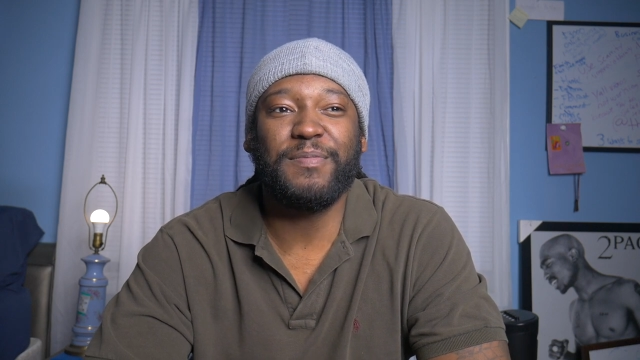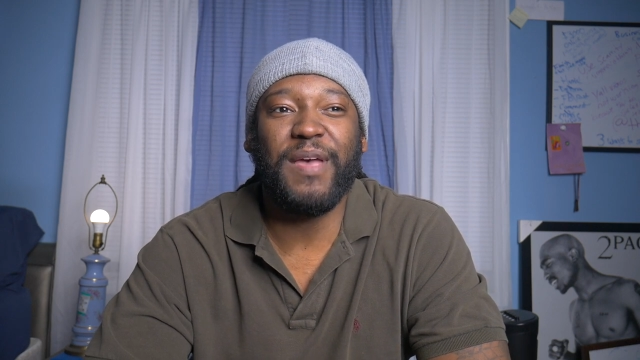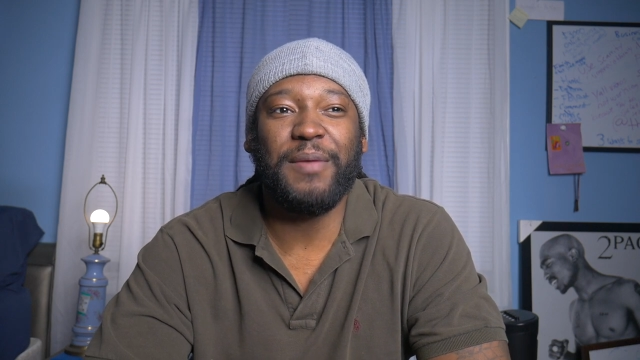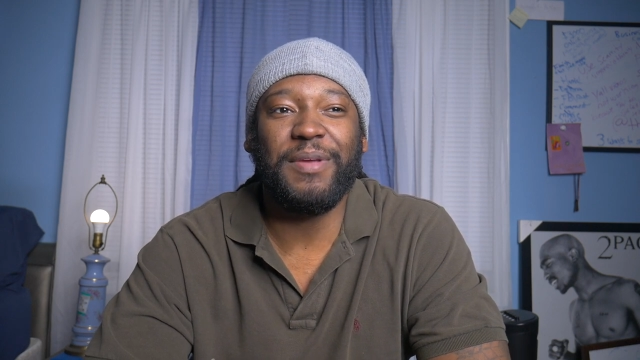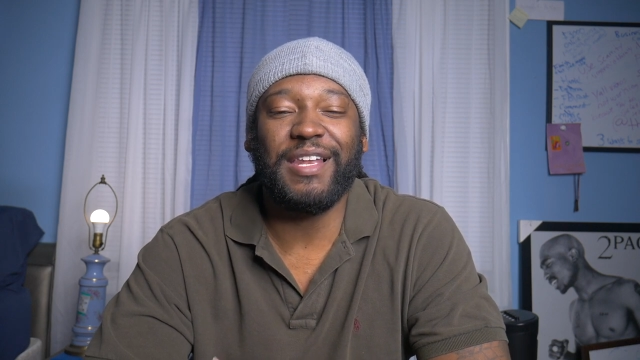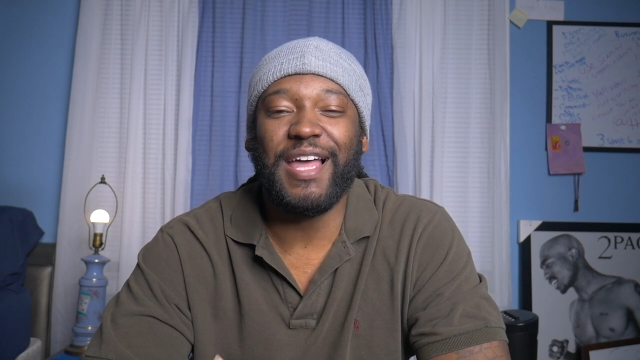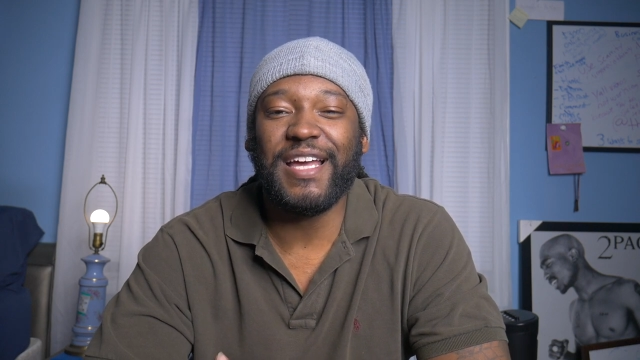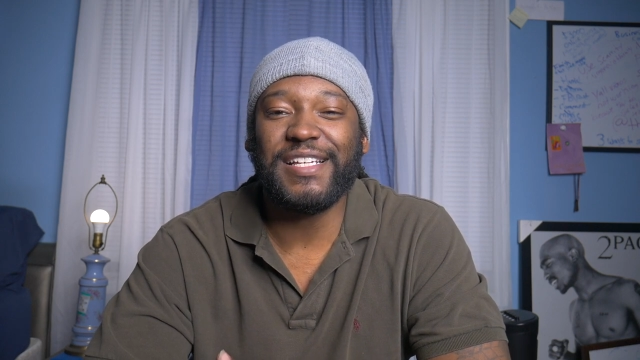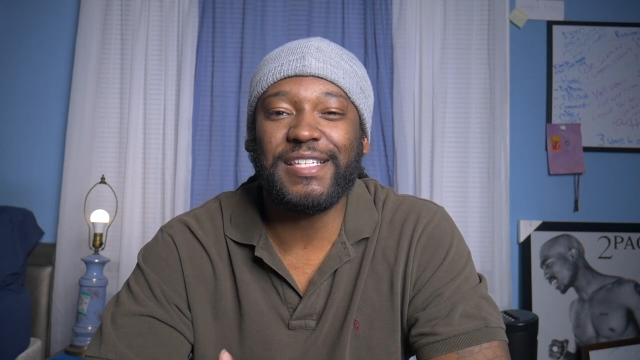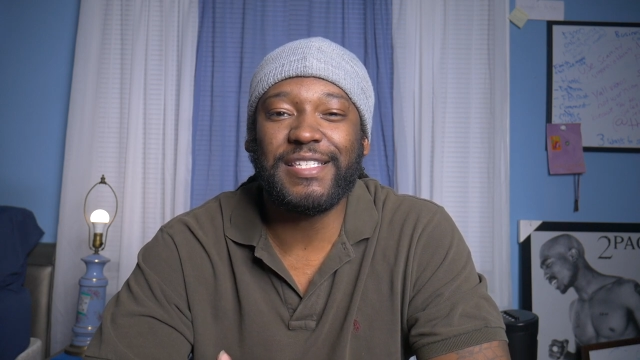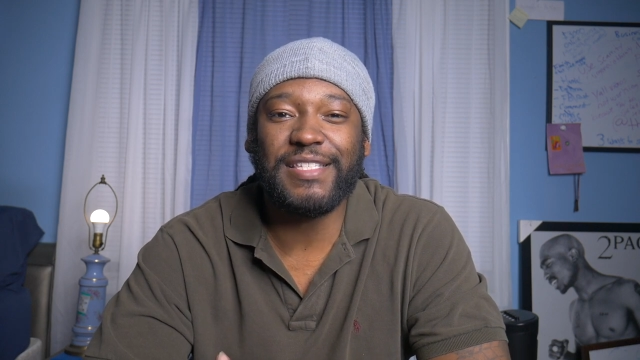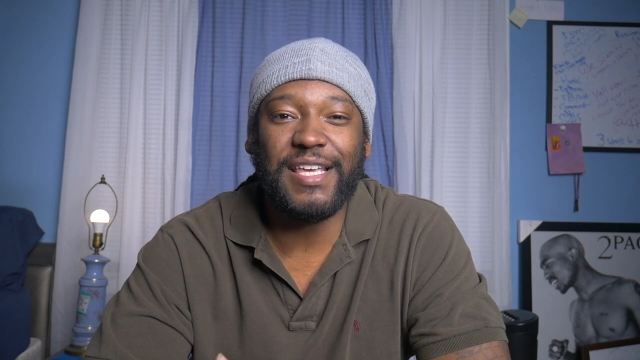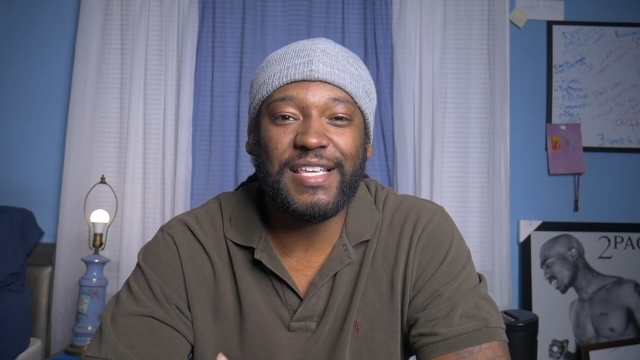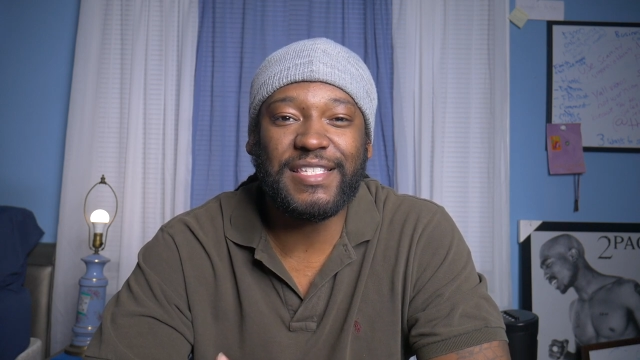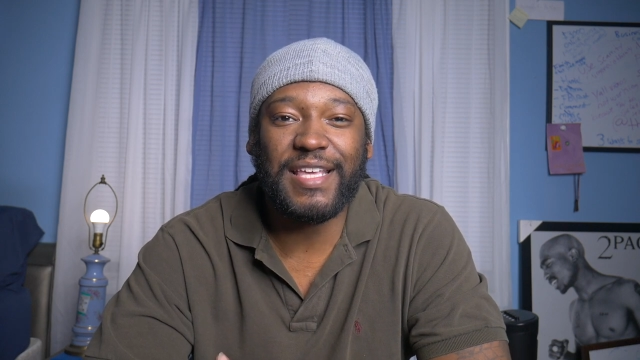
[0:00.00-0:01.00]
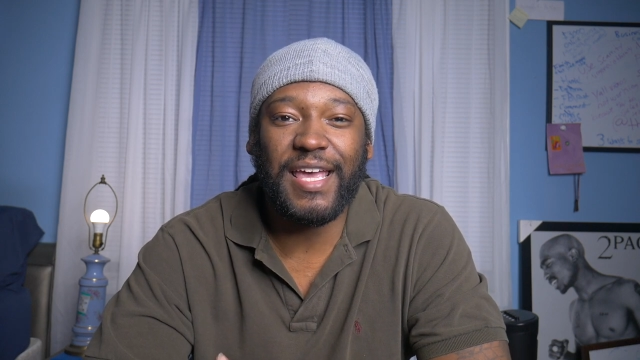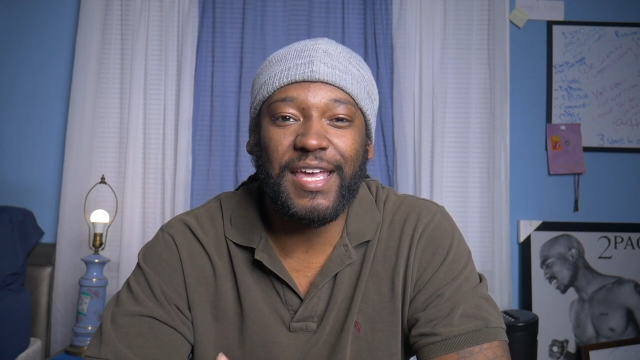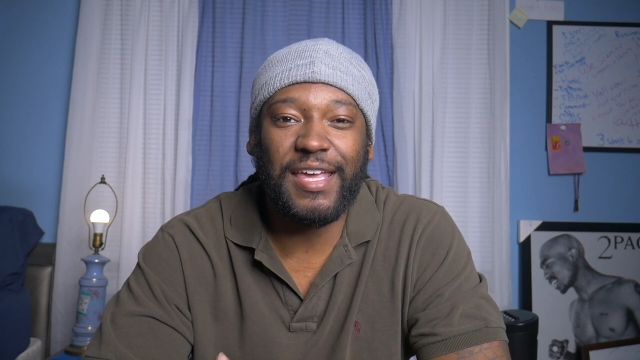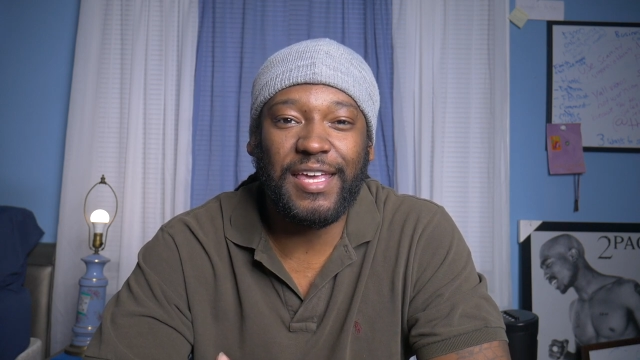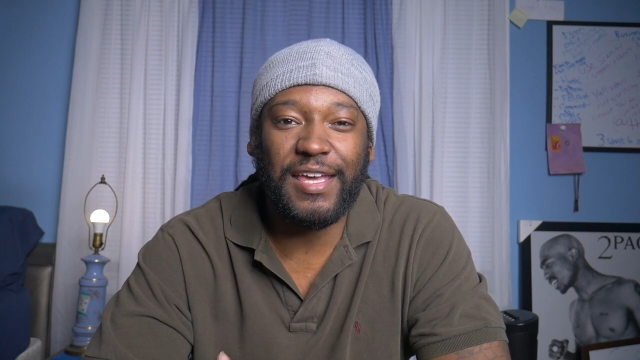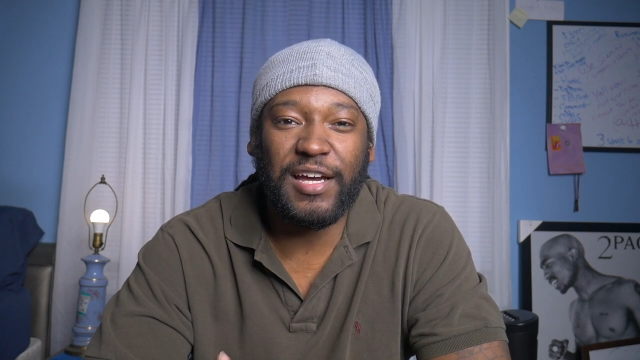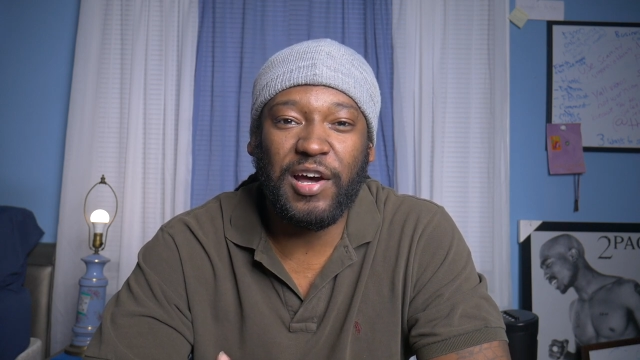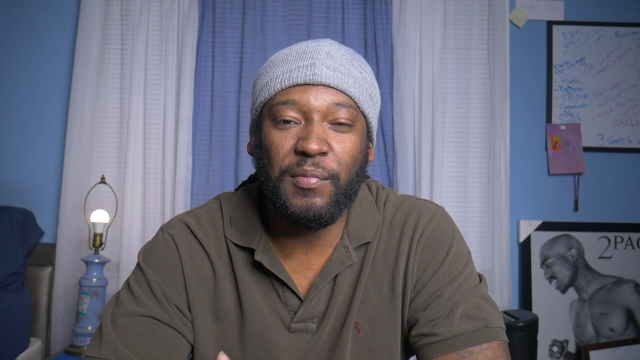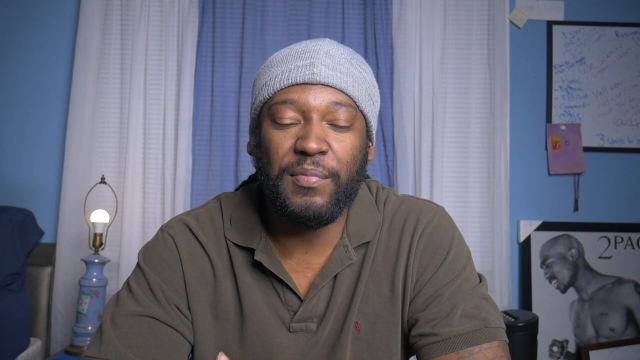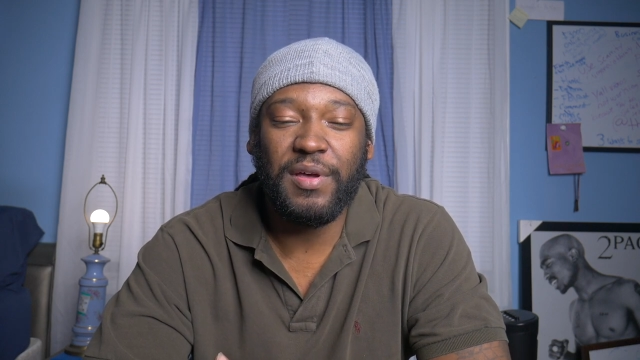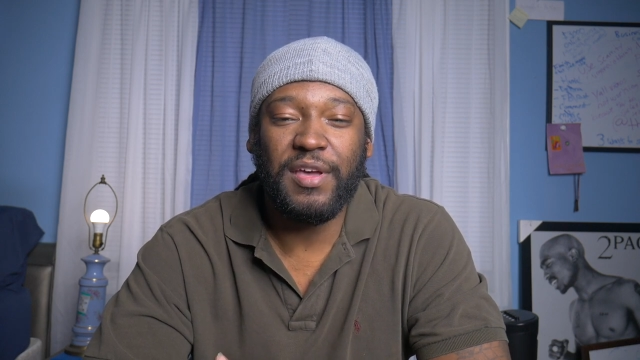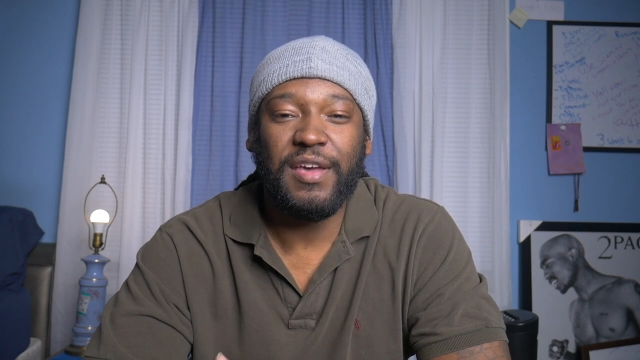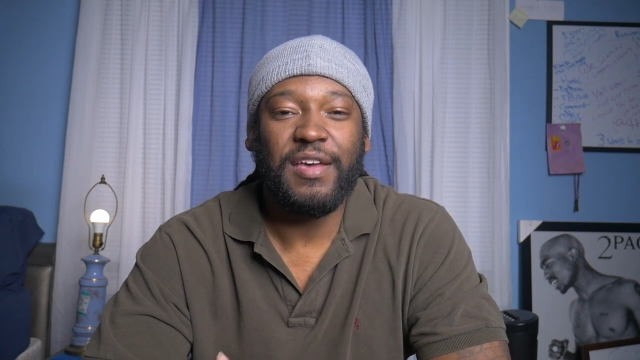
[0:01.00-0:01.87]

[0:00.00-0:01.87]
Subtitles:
maybe like 6 a.m.